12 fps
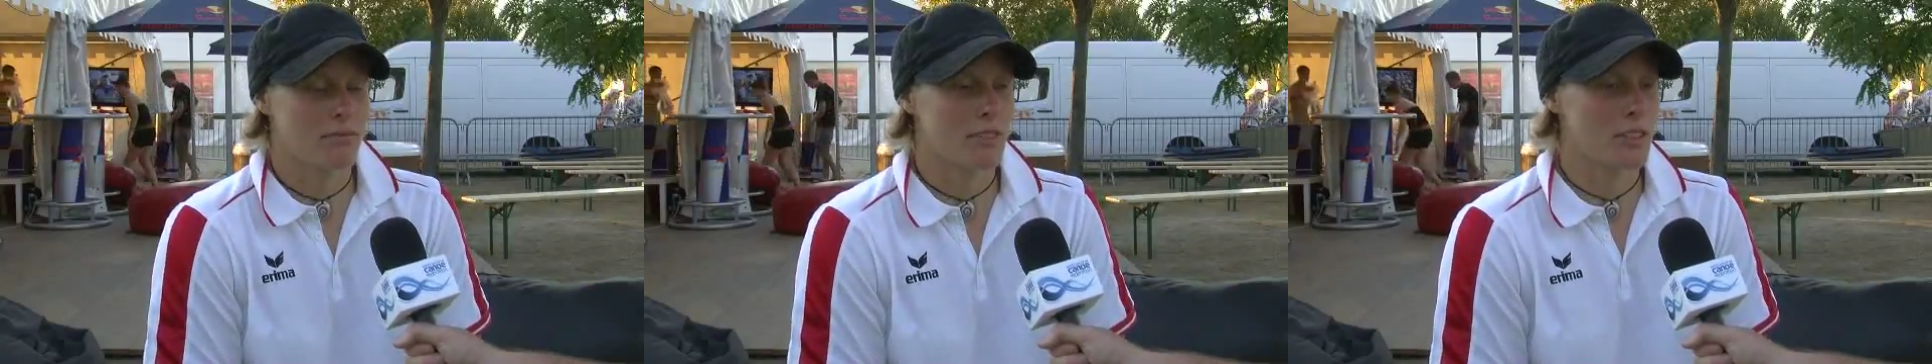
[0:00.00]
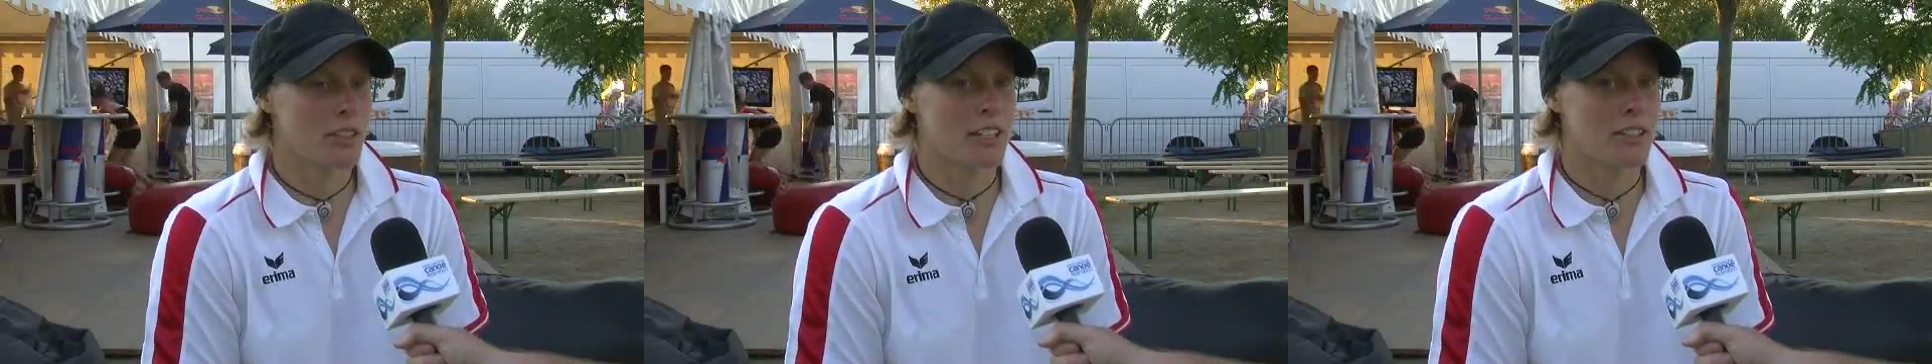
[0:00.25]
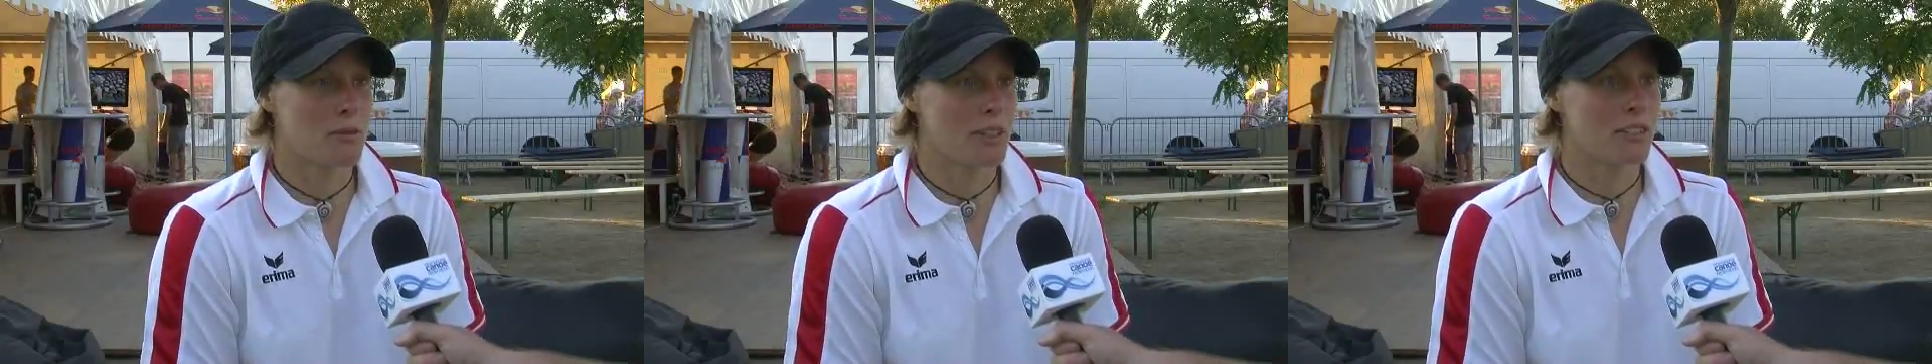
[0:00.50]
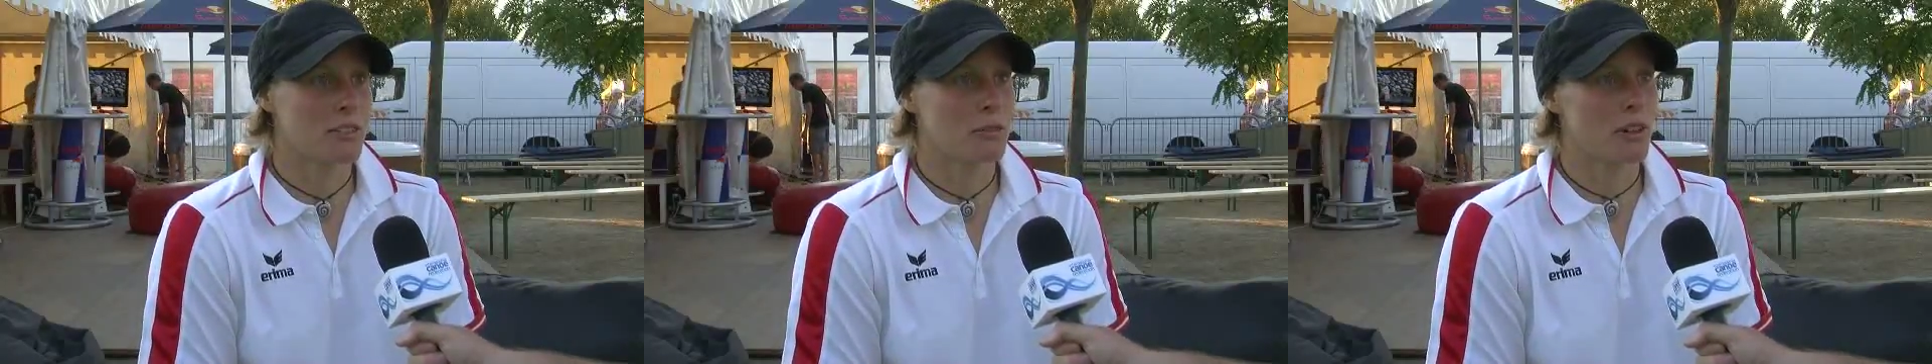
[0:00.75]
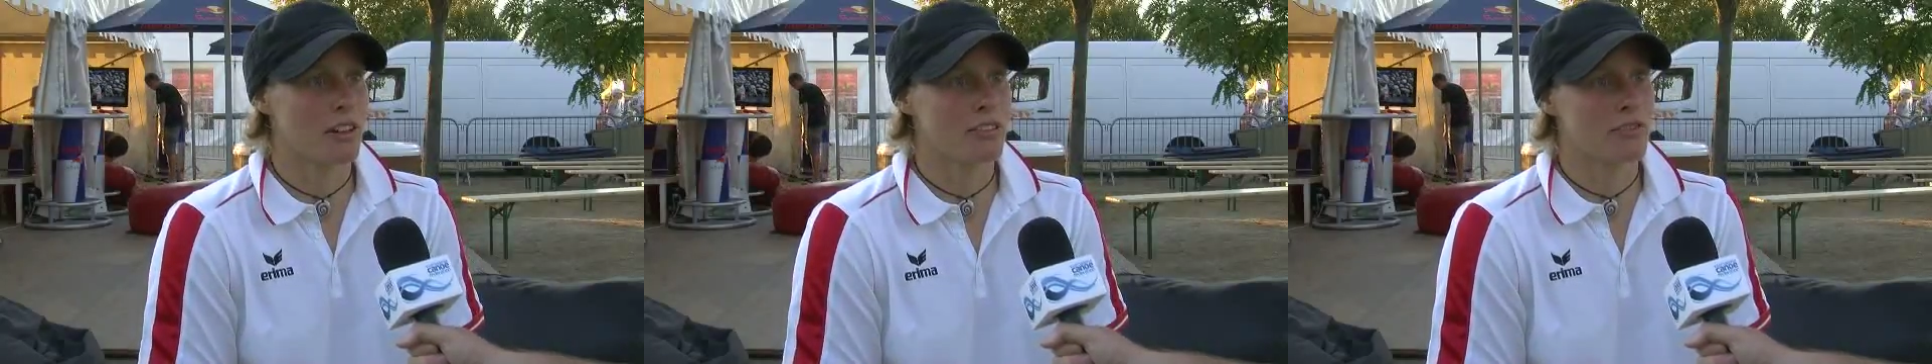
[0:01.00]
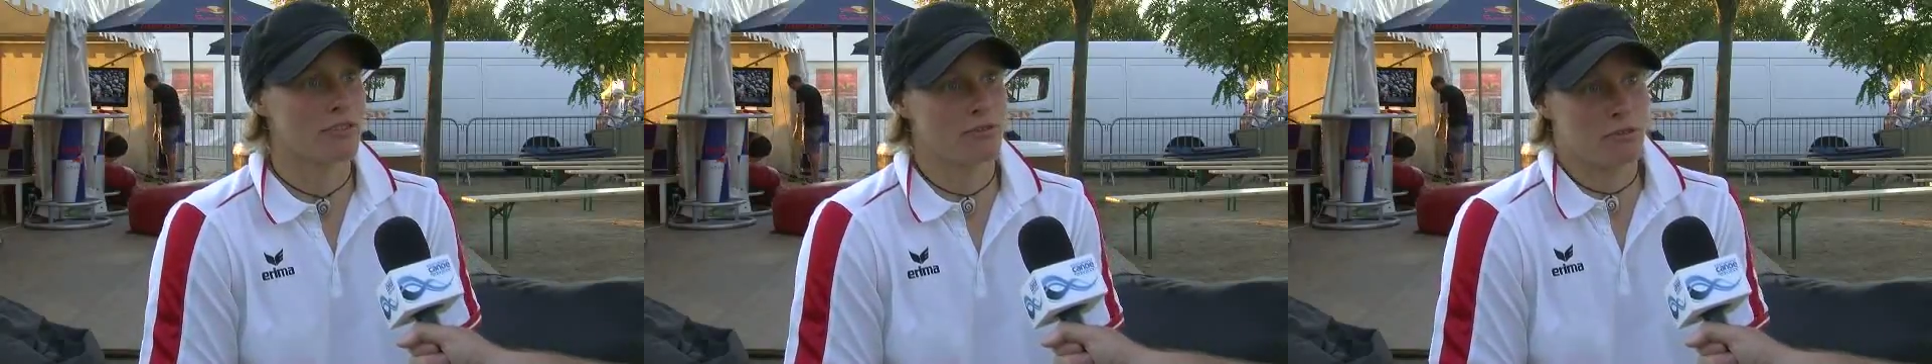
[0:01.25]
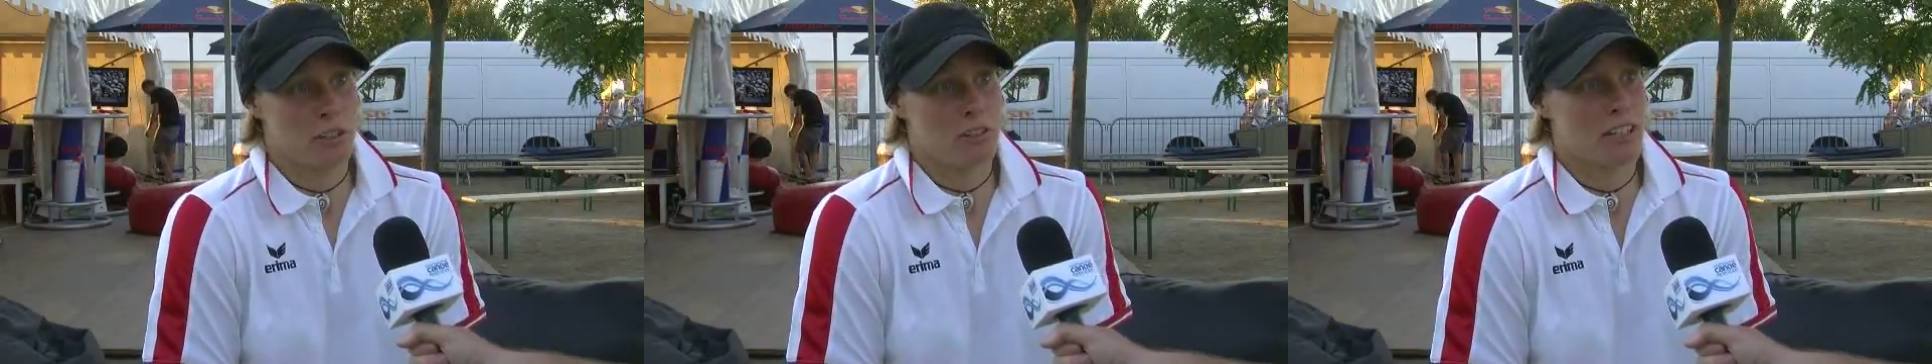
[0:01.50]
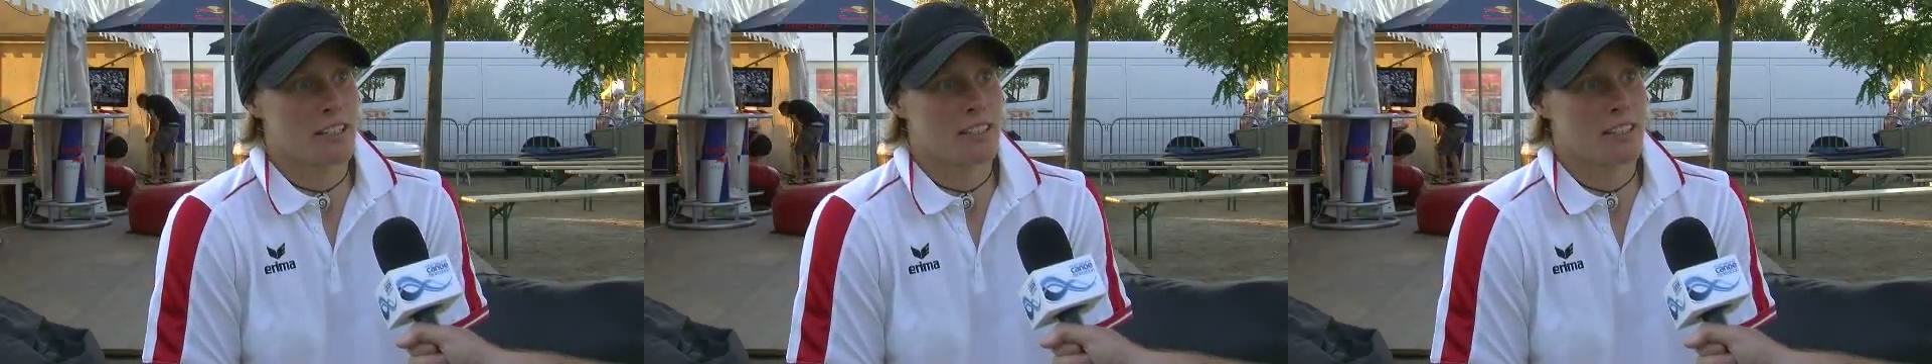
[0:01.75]
you need to win two out of three
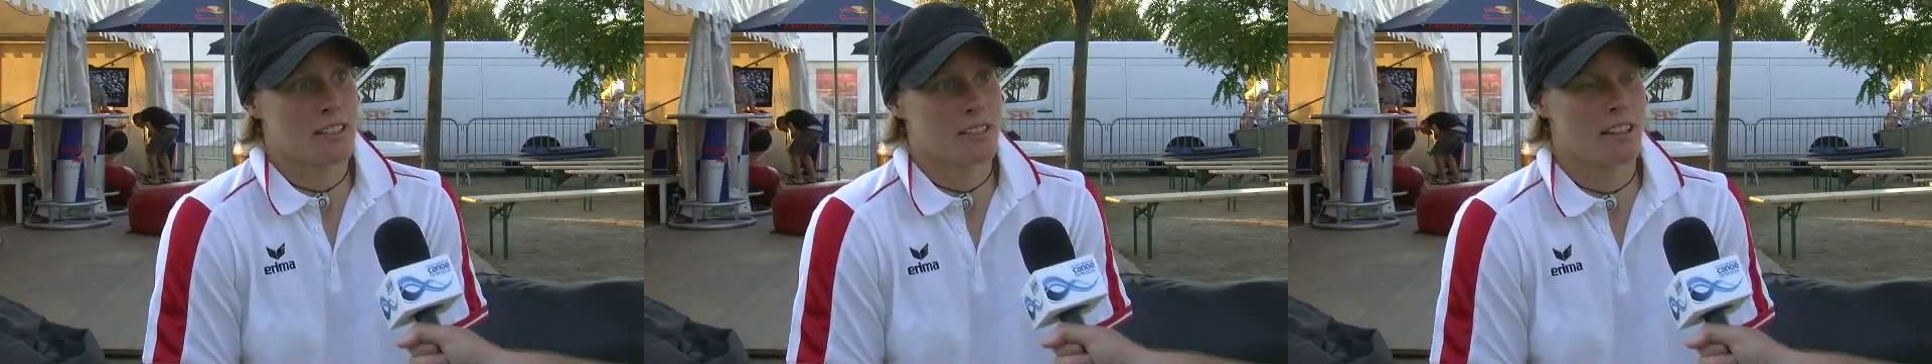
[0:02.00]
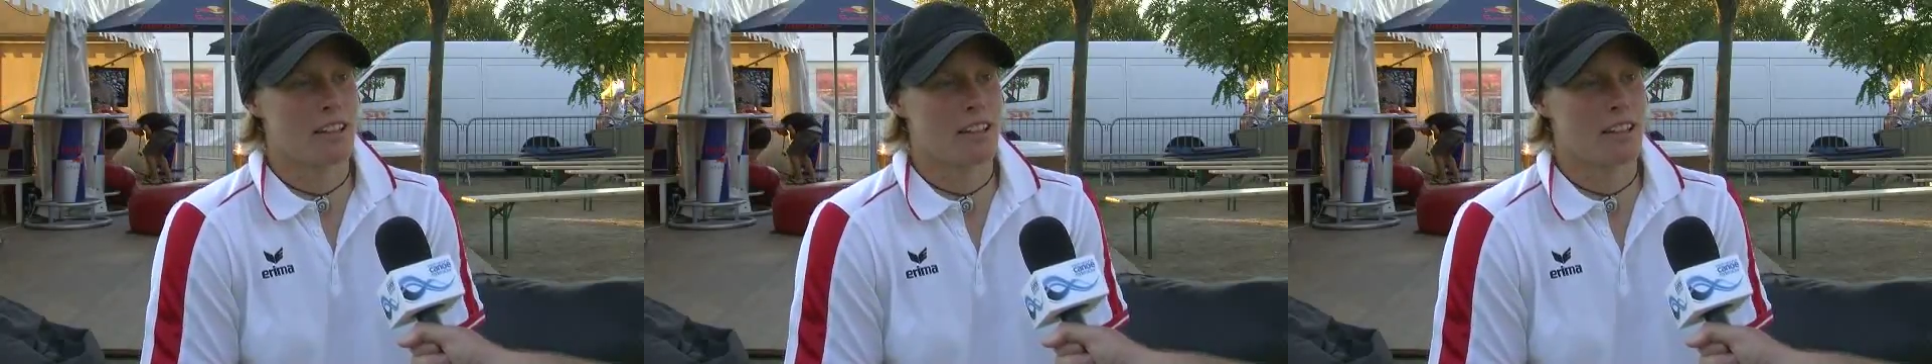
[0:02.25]
races,